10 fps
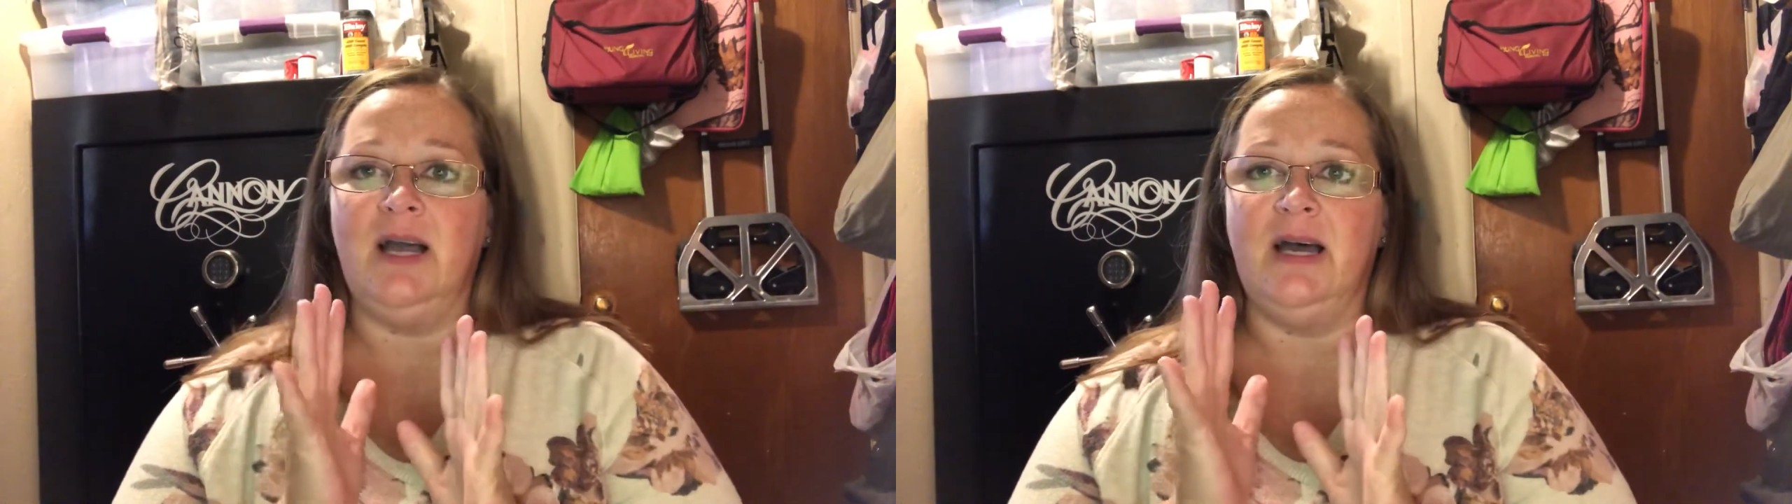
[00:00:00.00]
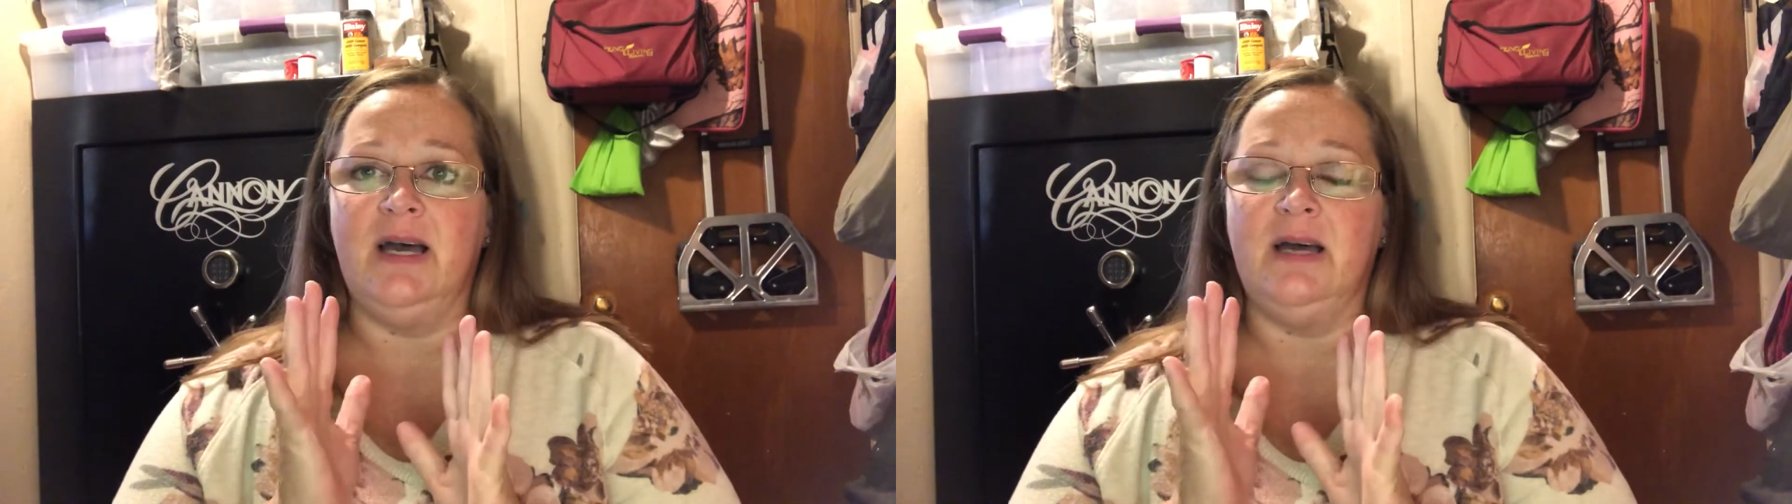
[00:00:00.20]

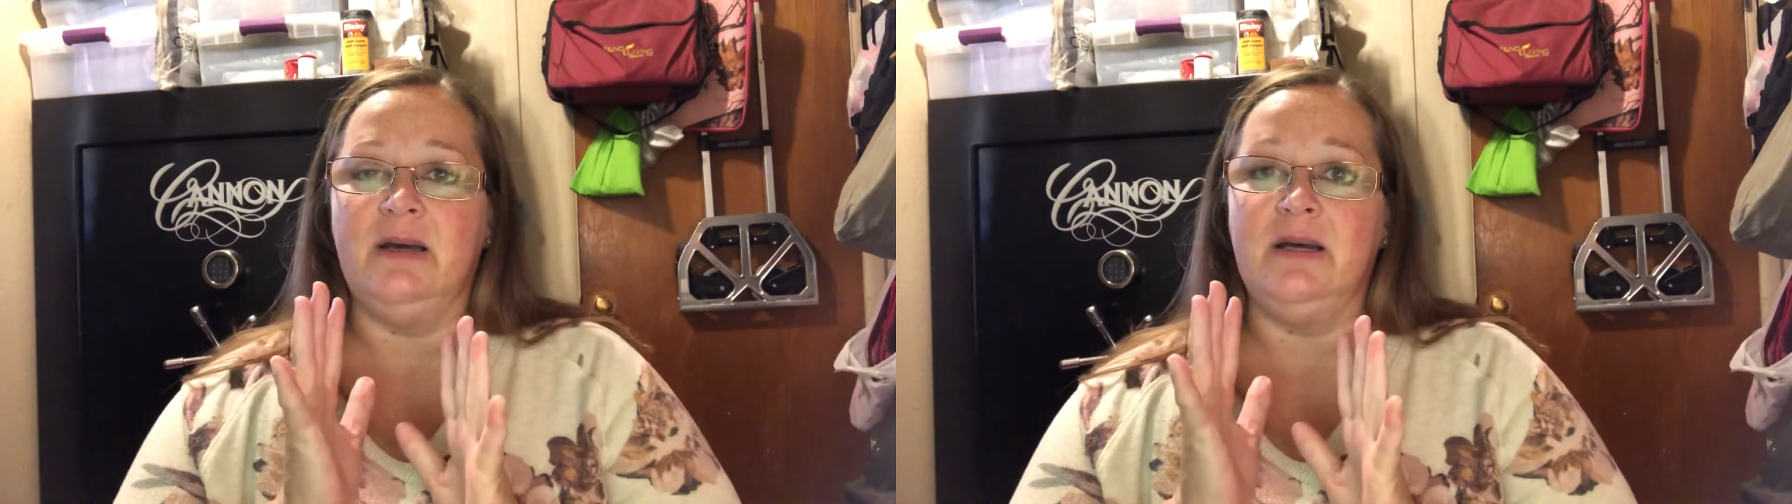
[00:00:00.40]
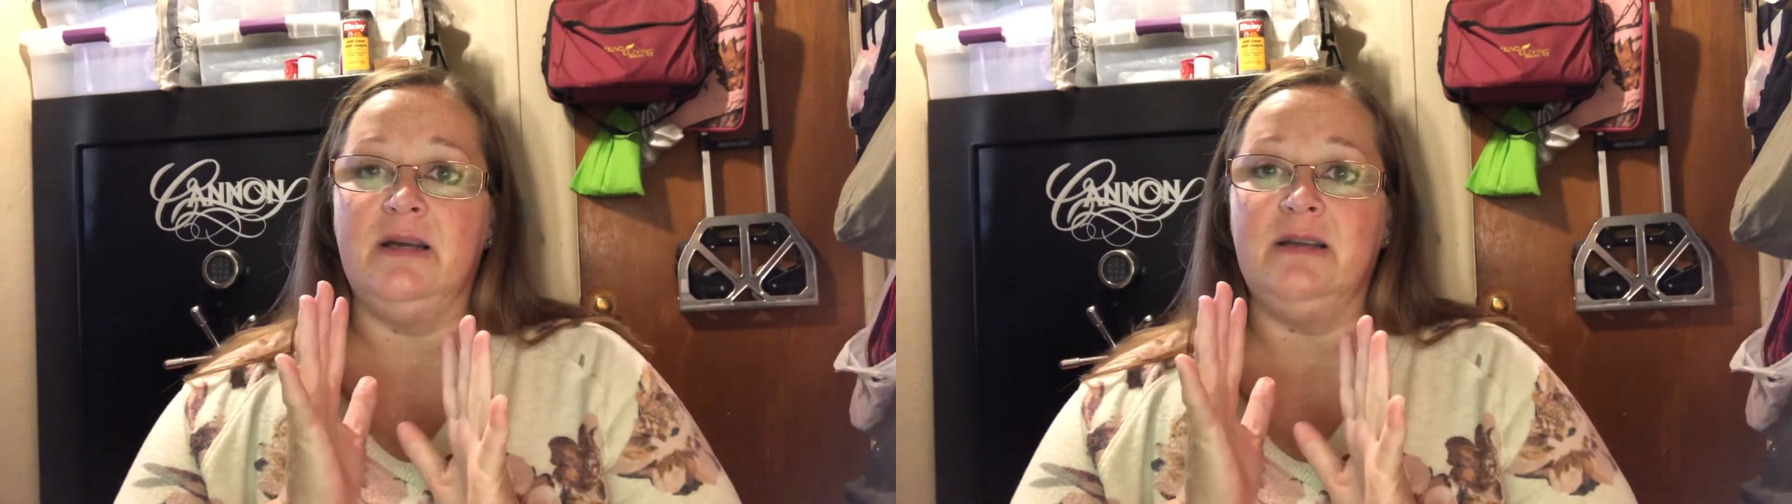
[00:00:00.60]

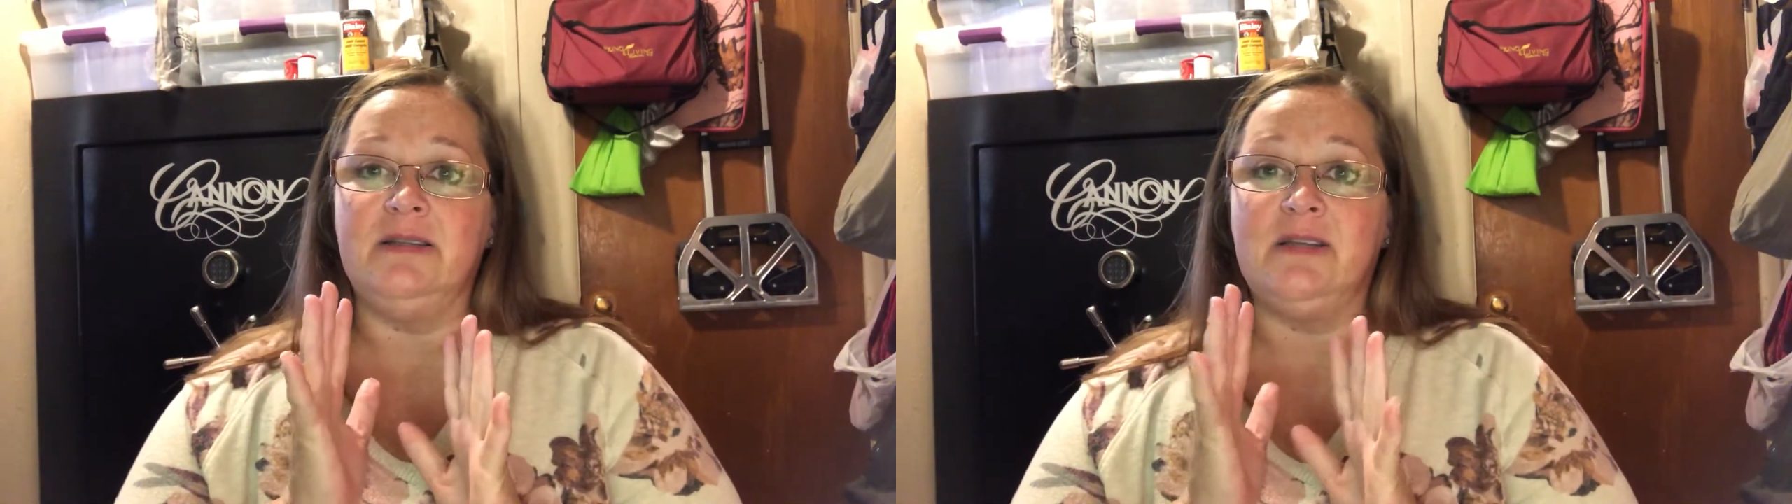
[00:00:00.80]
it's